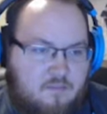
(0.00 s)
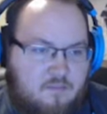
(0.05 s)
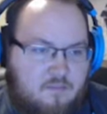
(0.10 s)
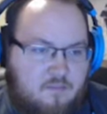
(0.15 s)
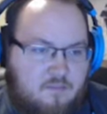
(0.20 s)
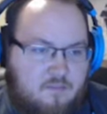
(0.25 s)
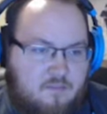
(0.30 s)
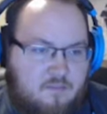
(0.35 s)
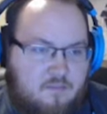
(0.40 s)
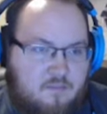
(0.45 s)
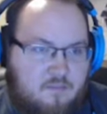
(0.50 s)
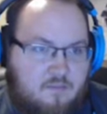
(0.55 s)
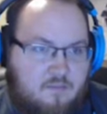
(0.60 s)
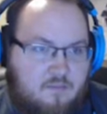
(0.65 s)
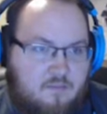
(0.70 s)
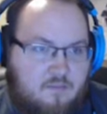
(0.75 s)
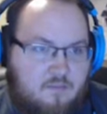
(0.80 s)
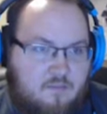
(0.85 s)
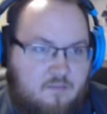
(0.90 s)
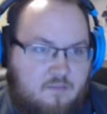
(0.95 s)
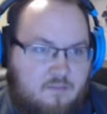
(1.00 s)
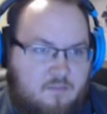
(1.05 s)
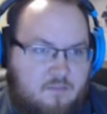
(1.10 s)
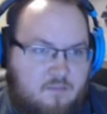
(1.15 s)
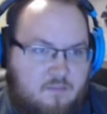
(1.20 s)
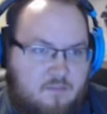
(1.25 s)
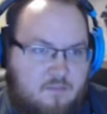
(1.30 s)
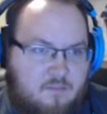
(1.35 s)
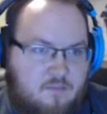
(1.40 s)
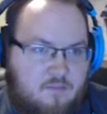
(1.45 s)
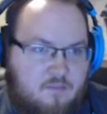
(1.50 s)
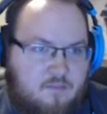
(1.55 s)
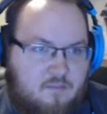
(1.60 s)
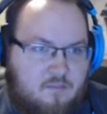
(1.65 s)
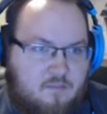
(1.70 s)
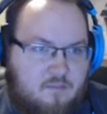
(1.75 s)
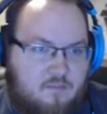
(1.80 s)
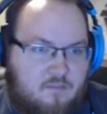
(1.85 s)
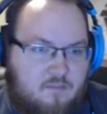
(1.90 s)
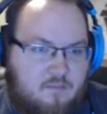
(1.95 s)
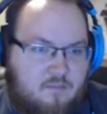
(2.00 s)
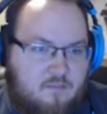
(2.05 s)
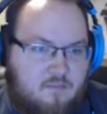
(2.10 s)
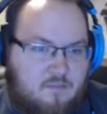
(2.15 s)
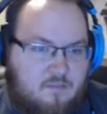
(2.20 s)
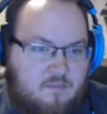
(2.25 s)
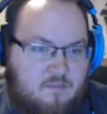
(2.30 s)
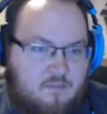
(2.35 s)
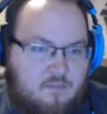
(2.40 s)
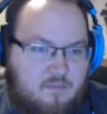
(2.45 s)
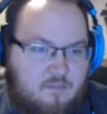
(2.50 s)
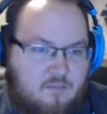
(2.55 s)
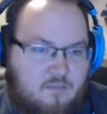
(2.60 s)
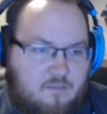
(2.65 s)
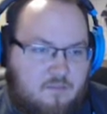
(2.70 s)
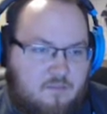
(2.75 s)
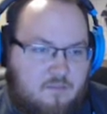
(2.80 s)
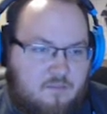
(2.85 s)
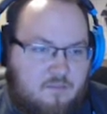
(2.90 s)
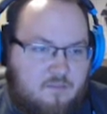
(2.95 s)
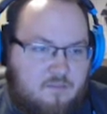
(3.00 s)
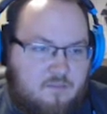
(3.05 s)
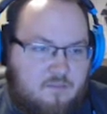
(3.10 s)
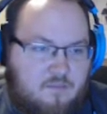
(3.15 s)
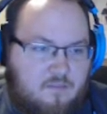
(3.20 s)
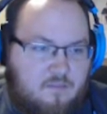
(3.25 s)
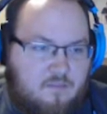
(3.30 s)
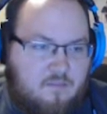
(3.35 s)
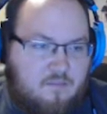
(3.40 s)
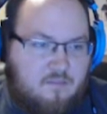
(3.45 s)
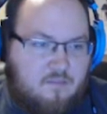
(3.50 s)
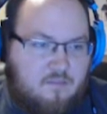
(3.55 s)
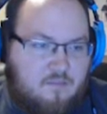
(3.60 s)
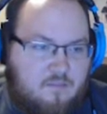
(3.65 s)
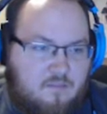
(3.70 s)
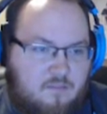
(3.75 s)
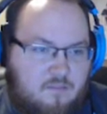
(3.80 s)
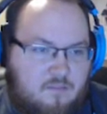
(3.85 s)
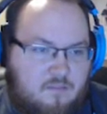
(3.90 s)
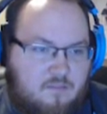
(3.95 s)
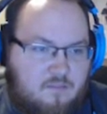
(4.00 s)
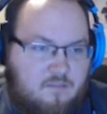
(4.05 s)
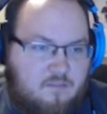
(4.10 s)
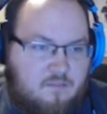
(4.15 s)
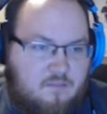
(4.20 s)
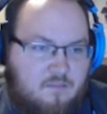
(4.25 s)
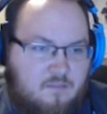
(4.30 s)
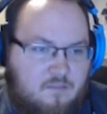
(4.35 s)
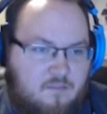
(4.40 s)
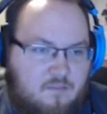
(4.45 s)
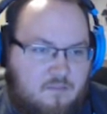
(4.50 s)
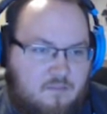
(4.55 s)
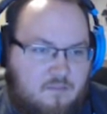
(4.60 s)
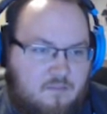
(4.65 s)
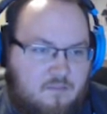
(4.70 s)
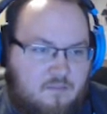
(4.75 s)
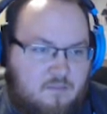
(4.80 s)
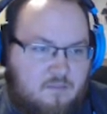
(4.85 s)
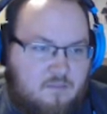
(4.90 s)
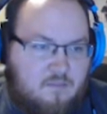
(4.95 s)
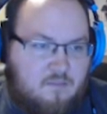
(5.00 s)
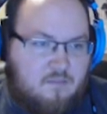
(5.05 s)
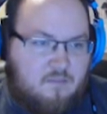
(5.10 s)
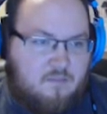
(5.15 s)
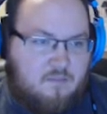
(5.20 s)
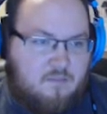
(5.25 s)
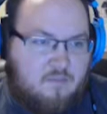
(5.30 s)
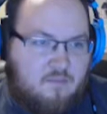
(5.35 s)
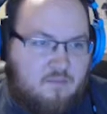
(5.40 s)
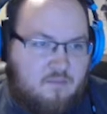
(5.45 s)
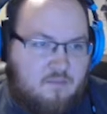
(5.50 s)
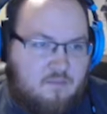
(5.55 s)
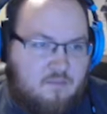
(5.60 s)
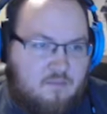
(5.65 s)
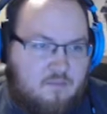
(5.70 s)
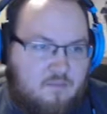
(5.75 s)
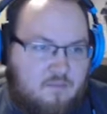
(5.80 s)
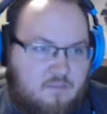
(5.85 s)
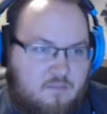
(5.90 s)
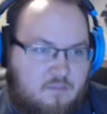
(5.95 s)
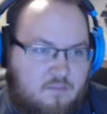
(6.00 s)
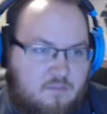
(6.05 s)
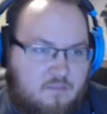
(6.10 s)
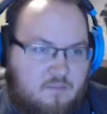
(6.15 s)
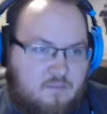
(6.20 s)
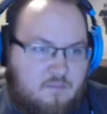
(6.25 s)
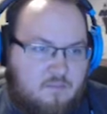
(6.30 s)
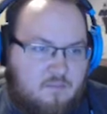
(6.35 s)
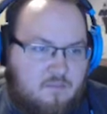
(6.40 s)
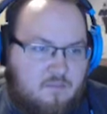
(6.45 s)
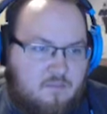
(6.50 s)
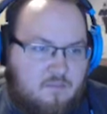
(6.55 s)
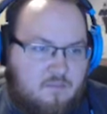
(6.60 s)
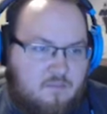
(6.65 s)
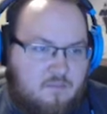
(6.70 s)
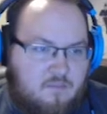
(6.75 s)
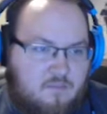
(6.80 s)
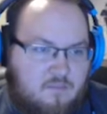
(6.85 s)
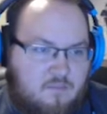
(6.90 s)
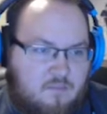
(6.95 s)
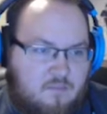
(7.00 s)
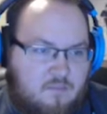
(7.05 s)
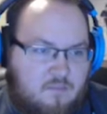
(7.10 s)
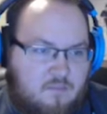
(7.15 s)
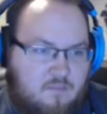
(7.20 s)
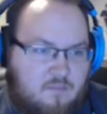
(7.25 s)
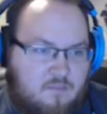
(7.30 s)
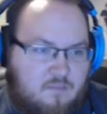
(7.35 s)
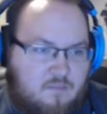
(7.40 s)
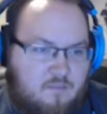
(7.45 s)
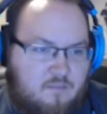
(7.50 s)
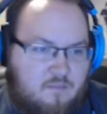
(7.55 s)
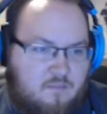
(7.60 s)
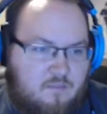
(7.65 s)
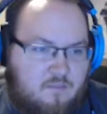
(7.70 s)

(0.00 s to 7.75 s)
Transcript: No words are spoken by the person on screen.